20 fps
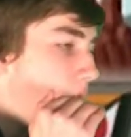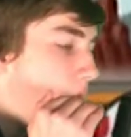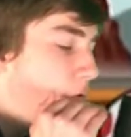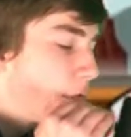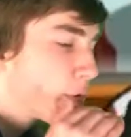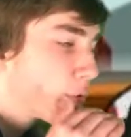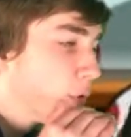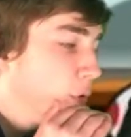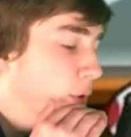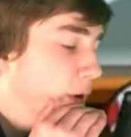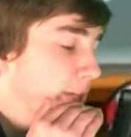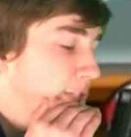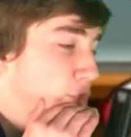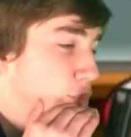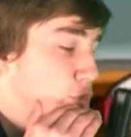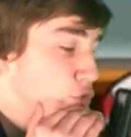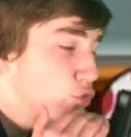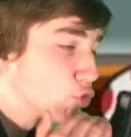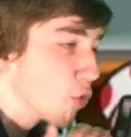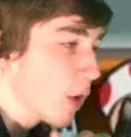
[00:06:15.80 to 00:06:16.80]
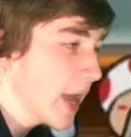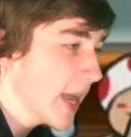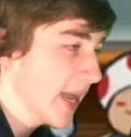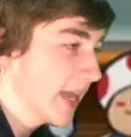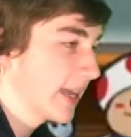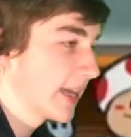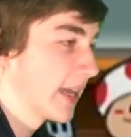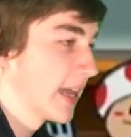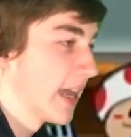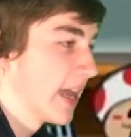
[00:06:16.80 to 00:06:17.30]
through a
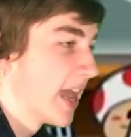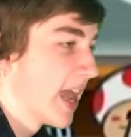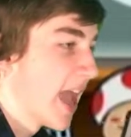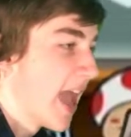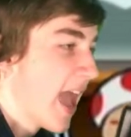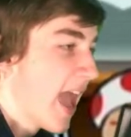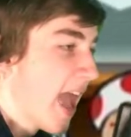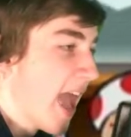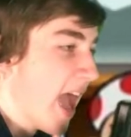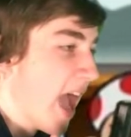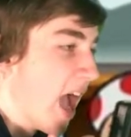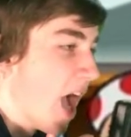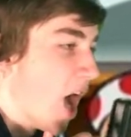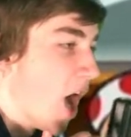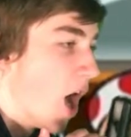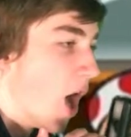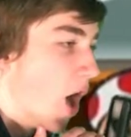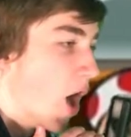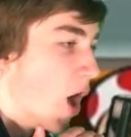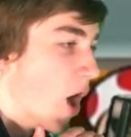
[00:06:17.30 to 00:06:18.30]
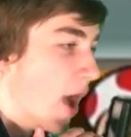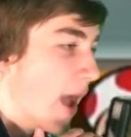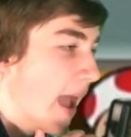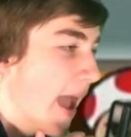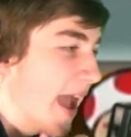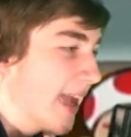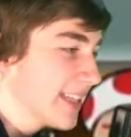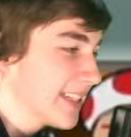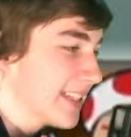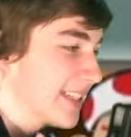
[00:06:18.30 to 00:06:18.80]
train
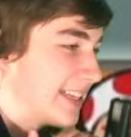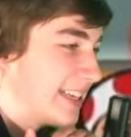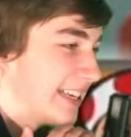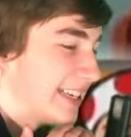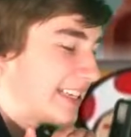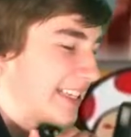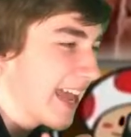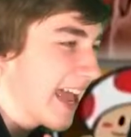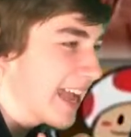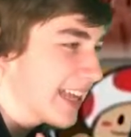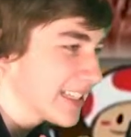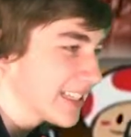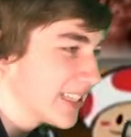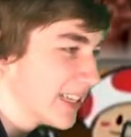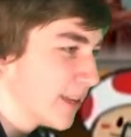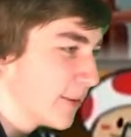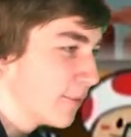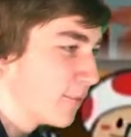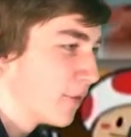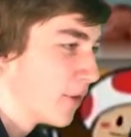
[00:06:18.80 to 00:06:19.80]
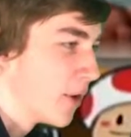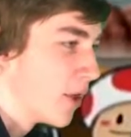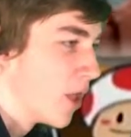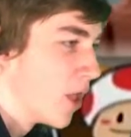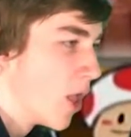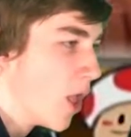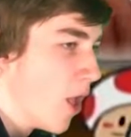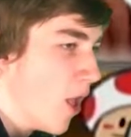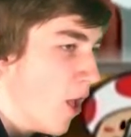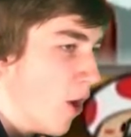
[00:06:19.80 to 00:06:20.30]
as a detective
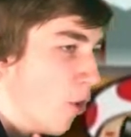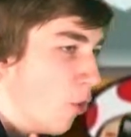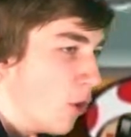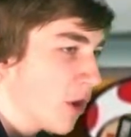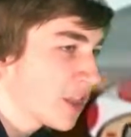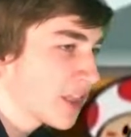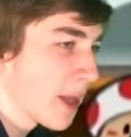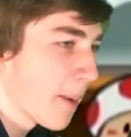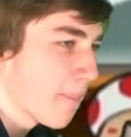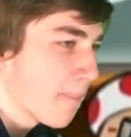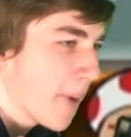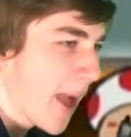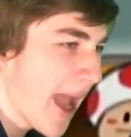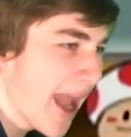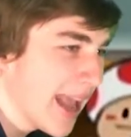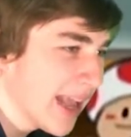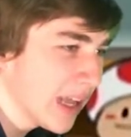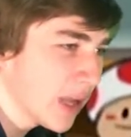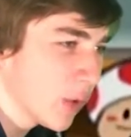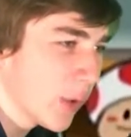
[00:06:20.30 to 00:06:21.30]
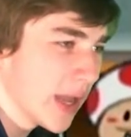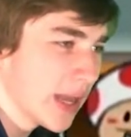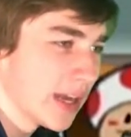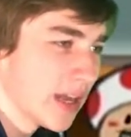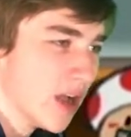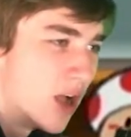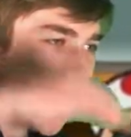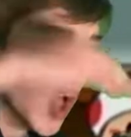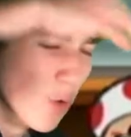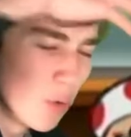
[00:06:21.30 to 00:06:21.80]
with a
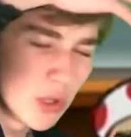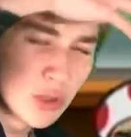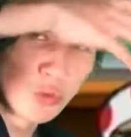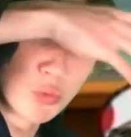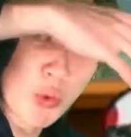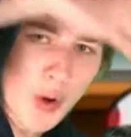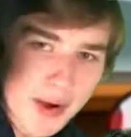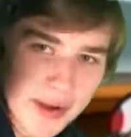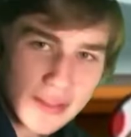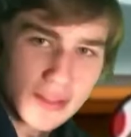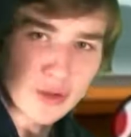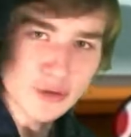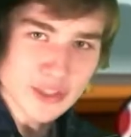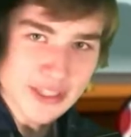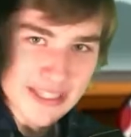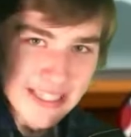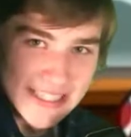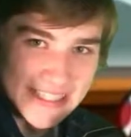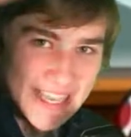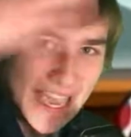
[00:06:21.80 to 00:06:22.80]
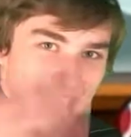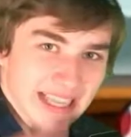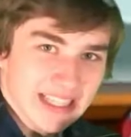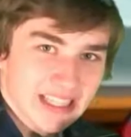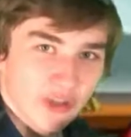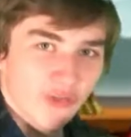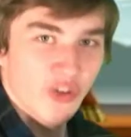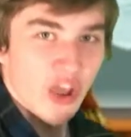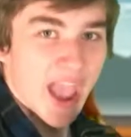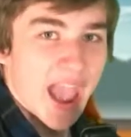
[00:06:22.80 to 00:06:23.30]
penguin with one of those
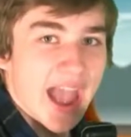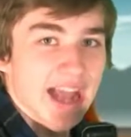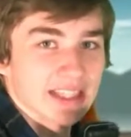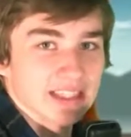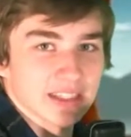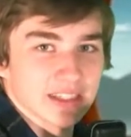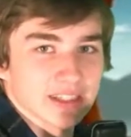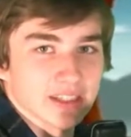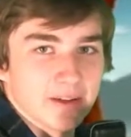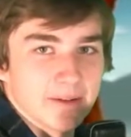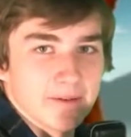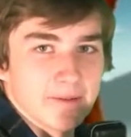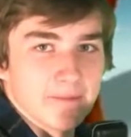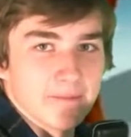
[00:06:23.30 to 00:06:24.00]
detective hats.